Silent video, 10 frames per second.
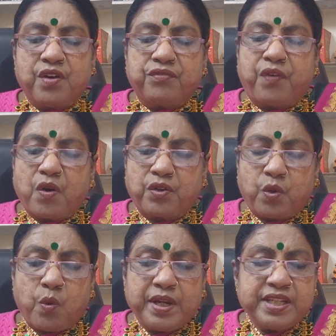for
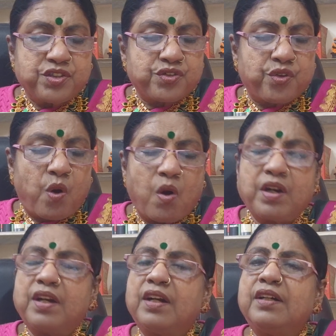growing
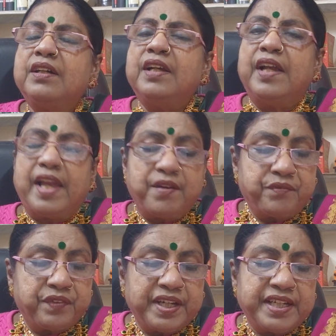stronger
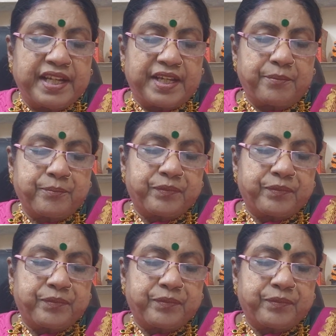every day.